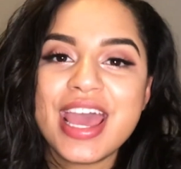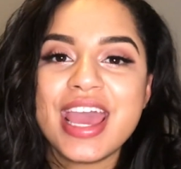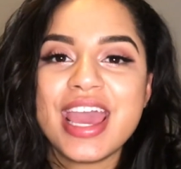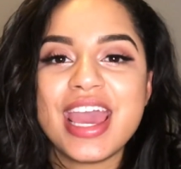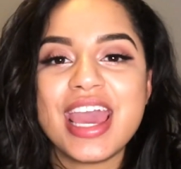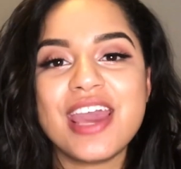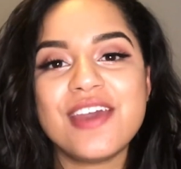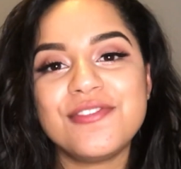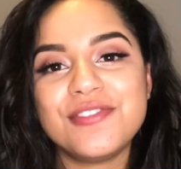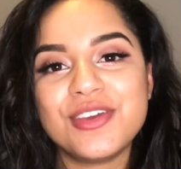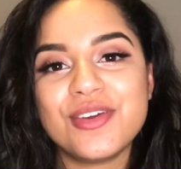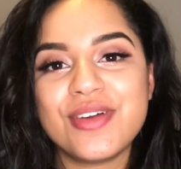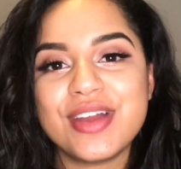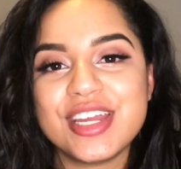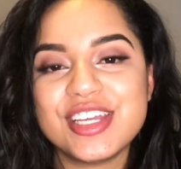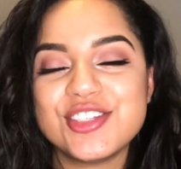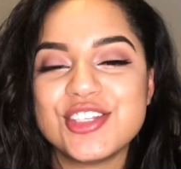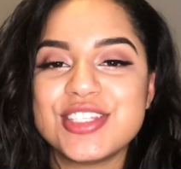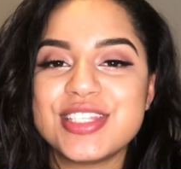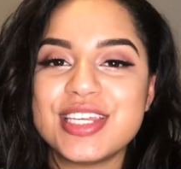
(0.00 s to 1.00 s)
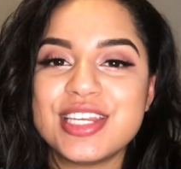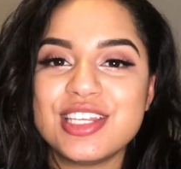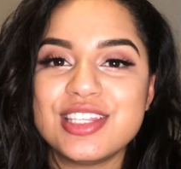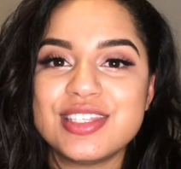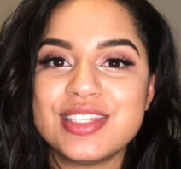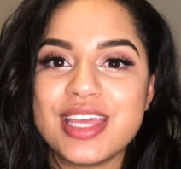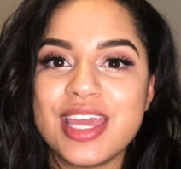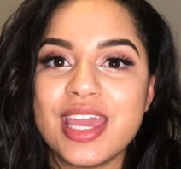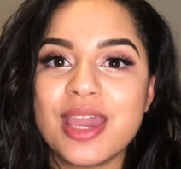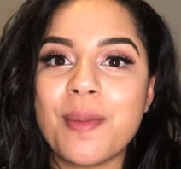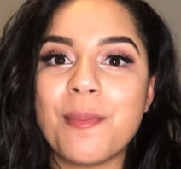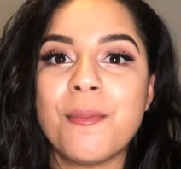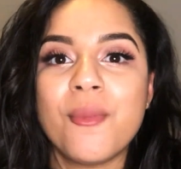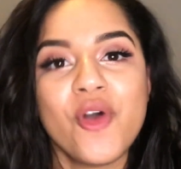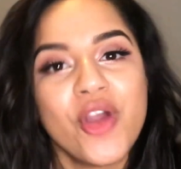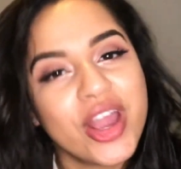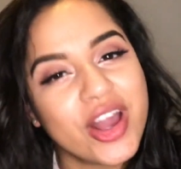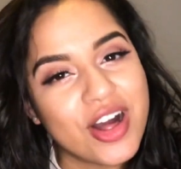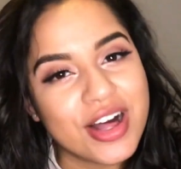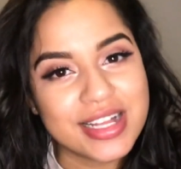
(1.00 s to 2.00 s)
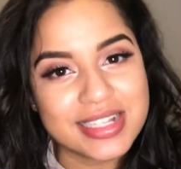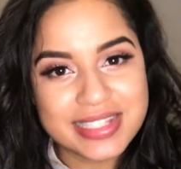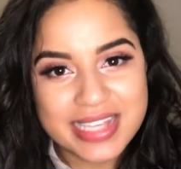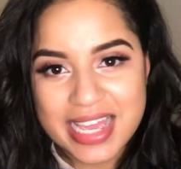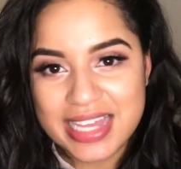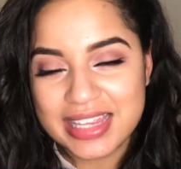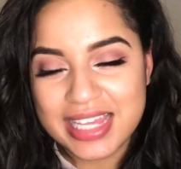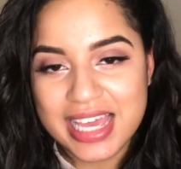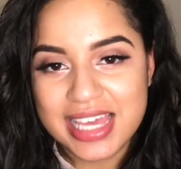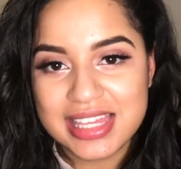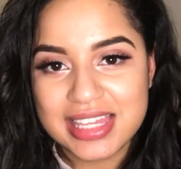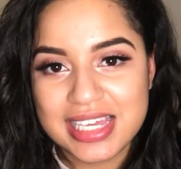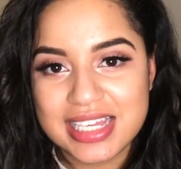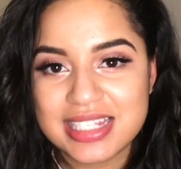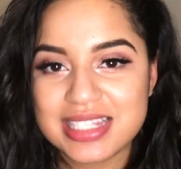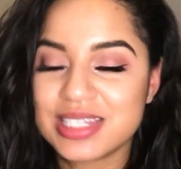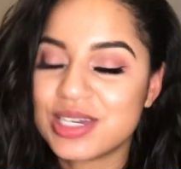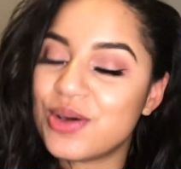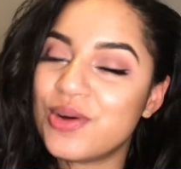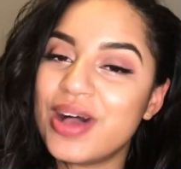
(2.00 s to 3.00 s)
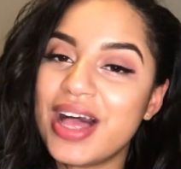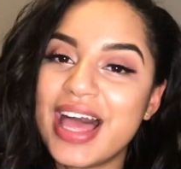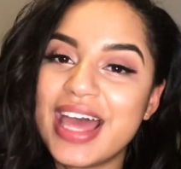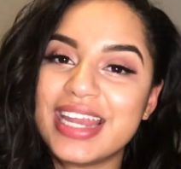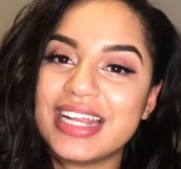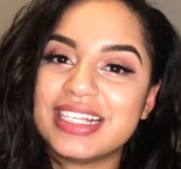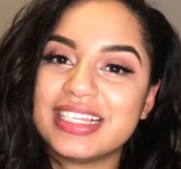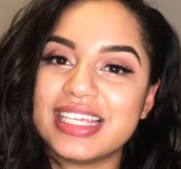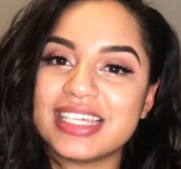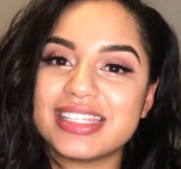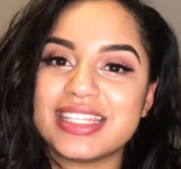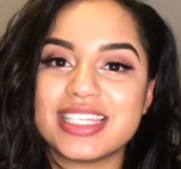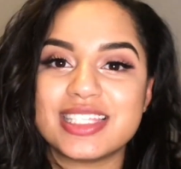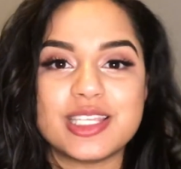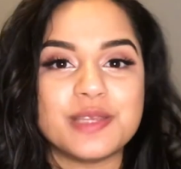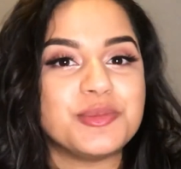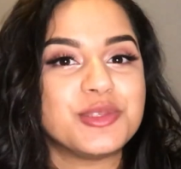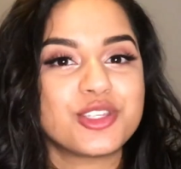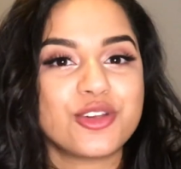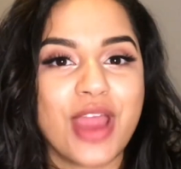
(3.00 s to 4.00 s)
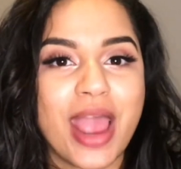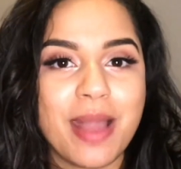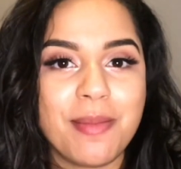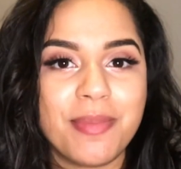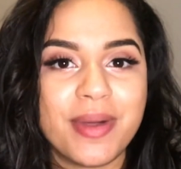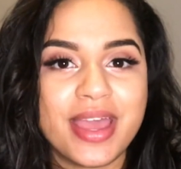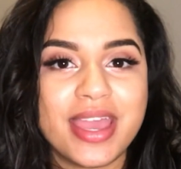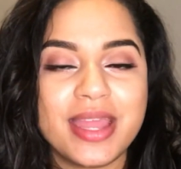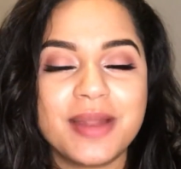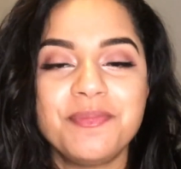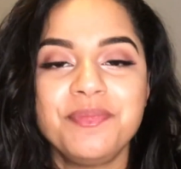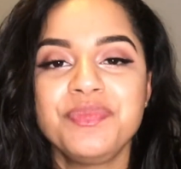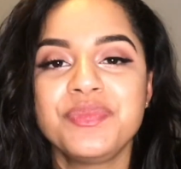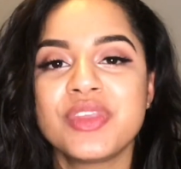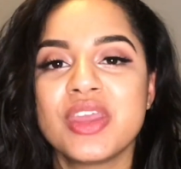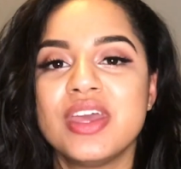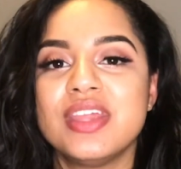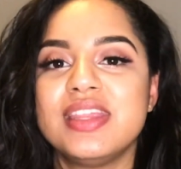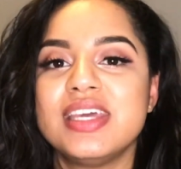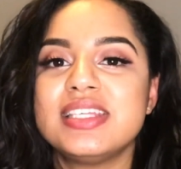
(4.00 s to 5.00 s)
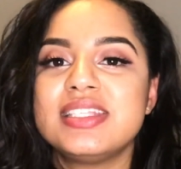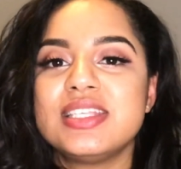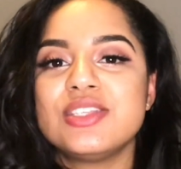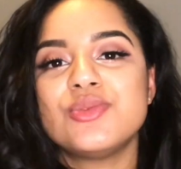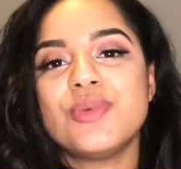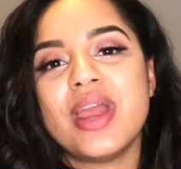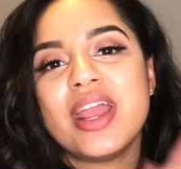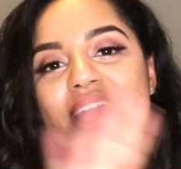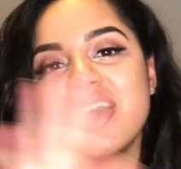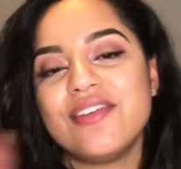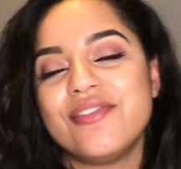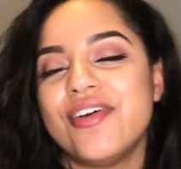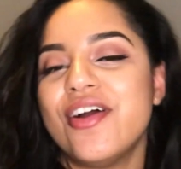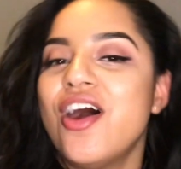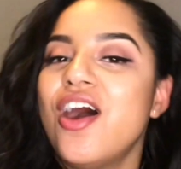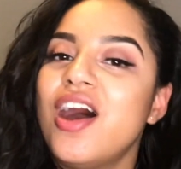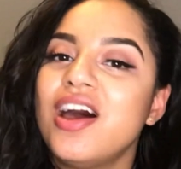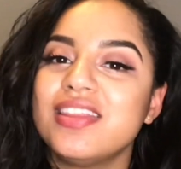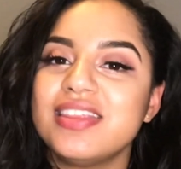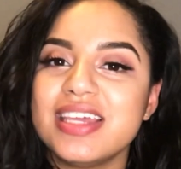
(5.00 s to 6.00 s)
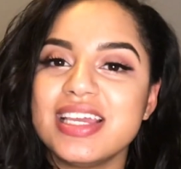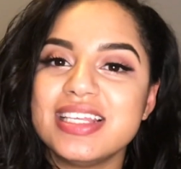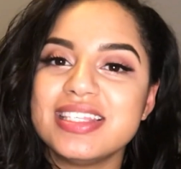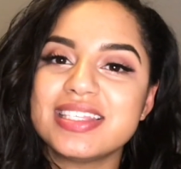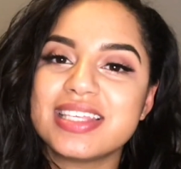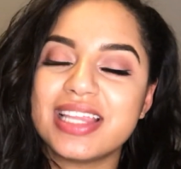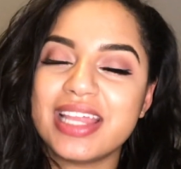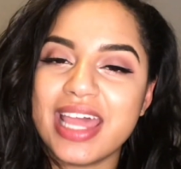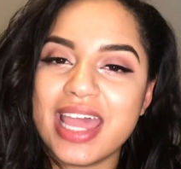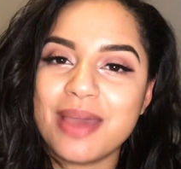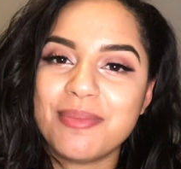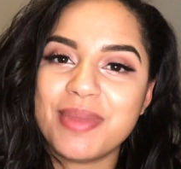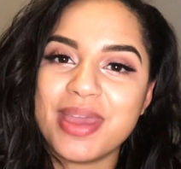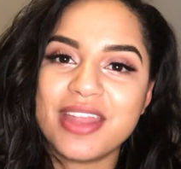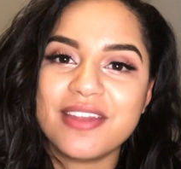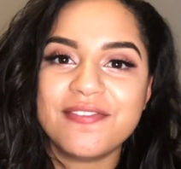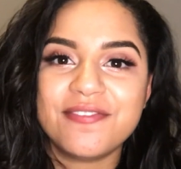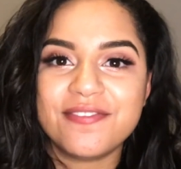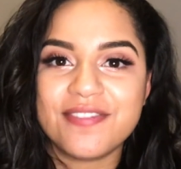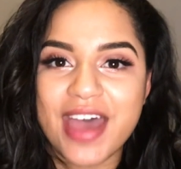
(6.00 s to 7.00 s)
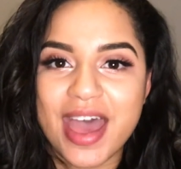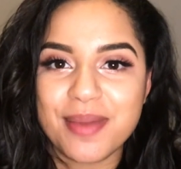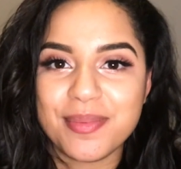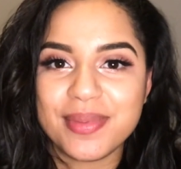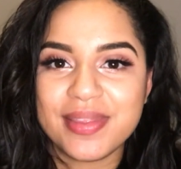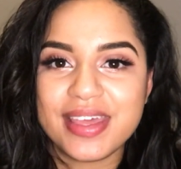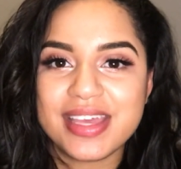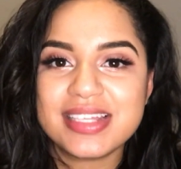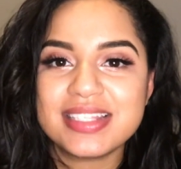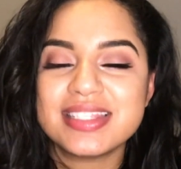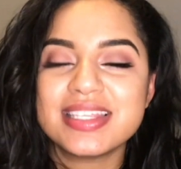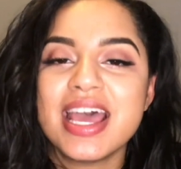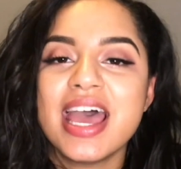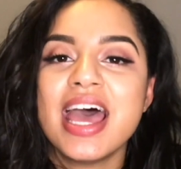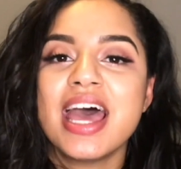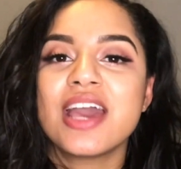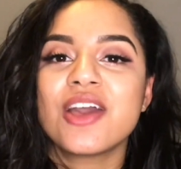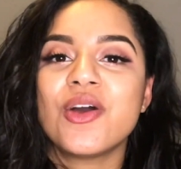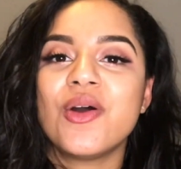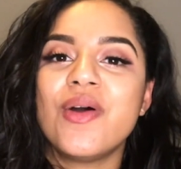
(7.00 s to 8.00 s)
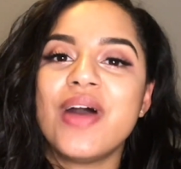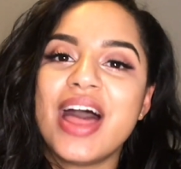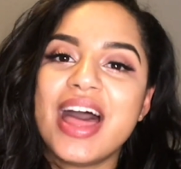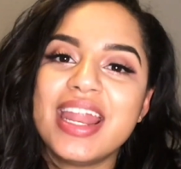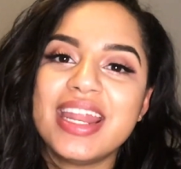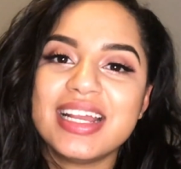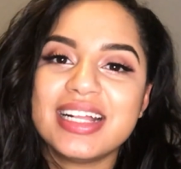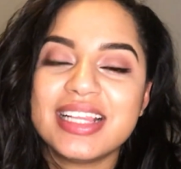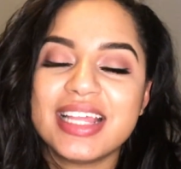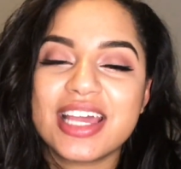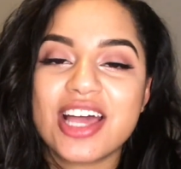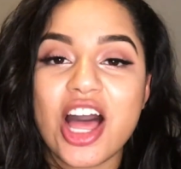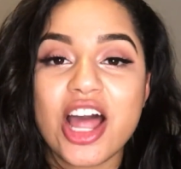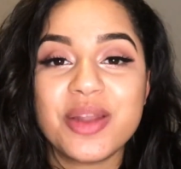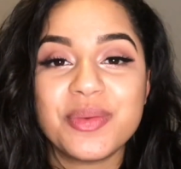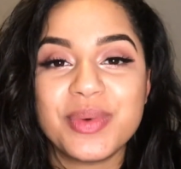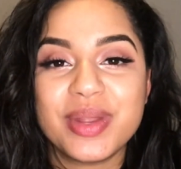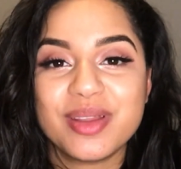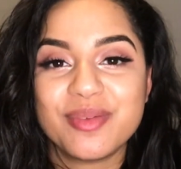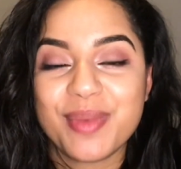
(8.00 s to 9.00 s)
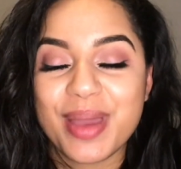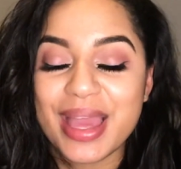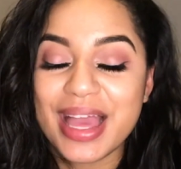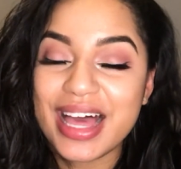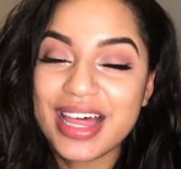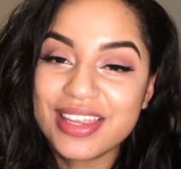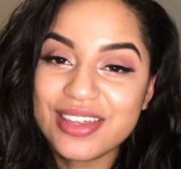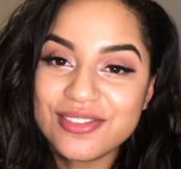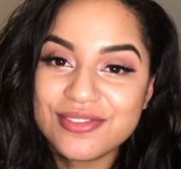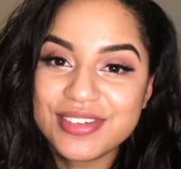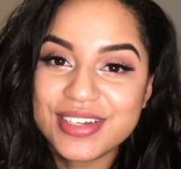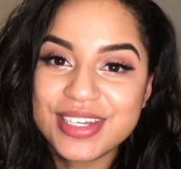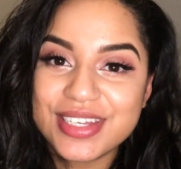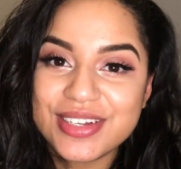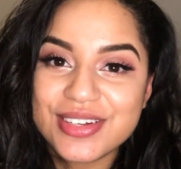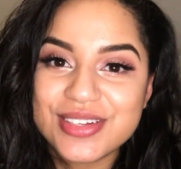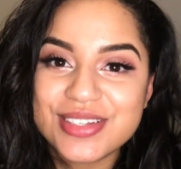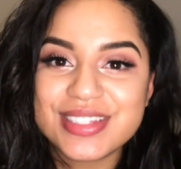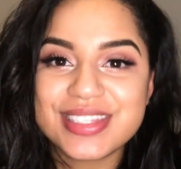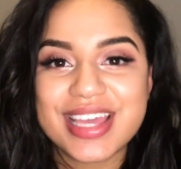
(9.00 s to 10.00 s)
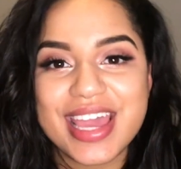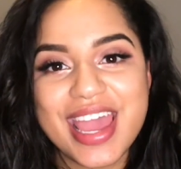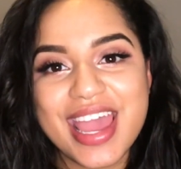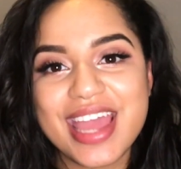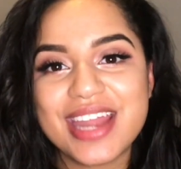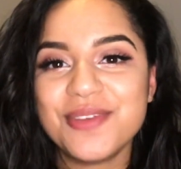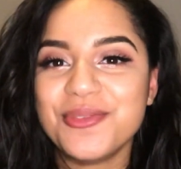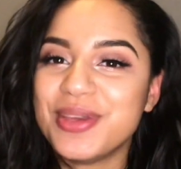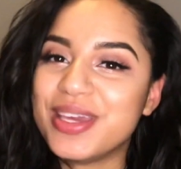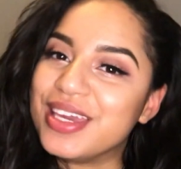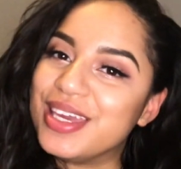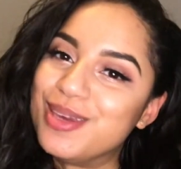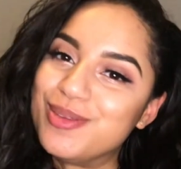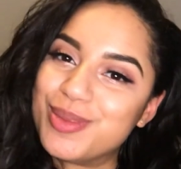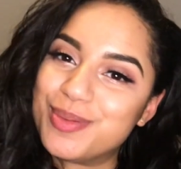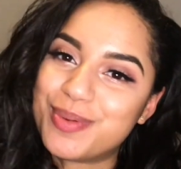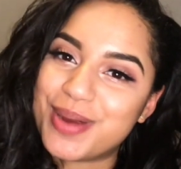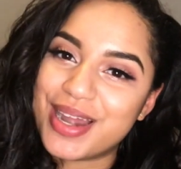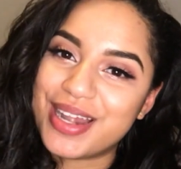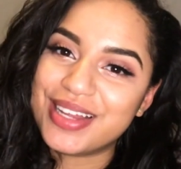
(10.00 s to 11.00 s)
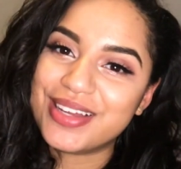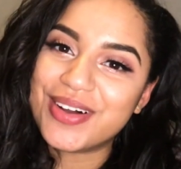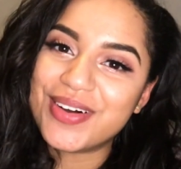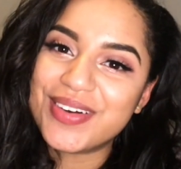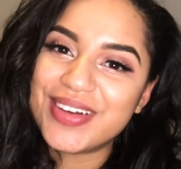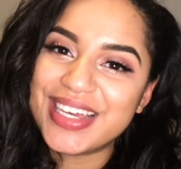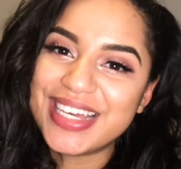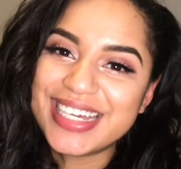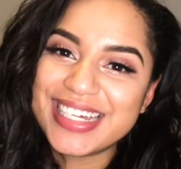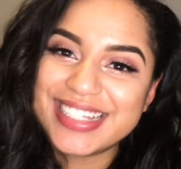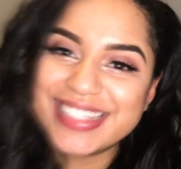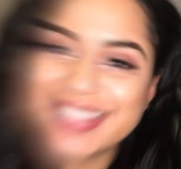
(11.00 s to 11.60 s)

If you are interested in seeing more content like this, go ahead and click the subscribe button. This is where I cover all things glam and fabulous. Go ahead and click on one of my other videos and we can keep the party going.